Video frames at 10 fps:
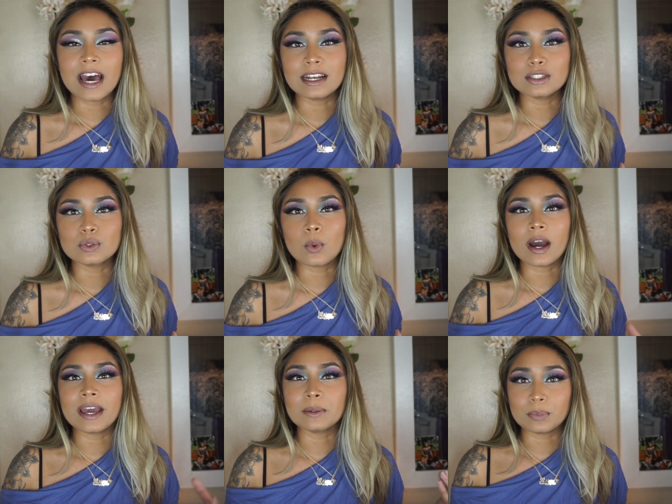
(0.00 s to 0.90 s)
That is
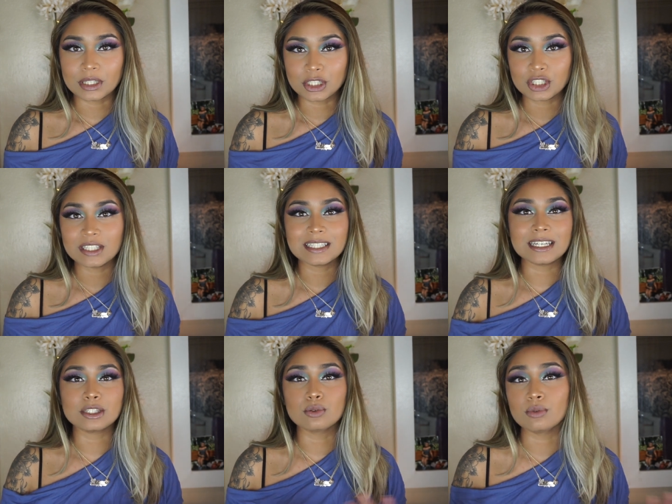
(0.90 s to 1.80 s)
why bleaching it
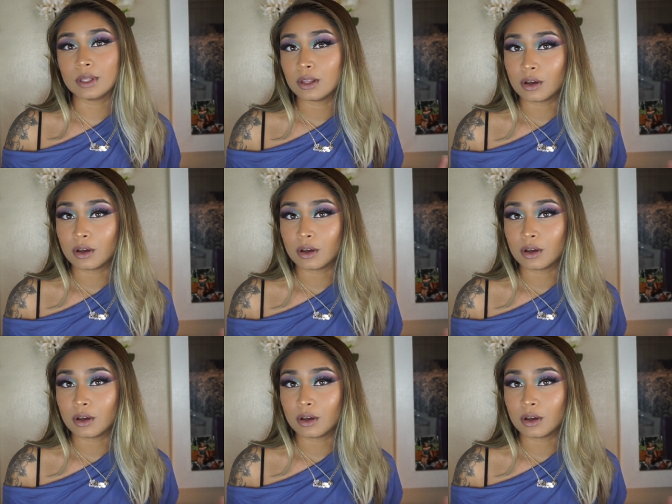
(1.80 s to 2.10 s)
takes a really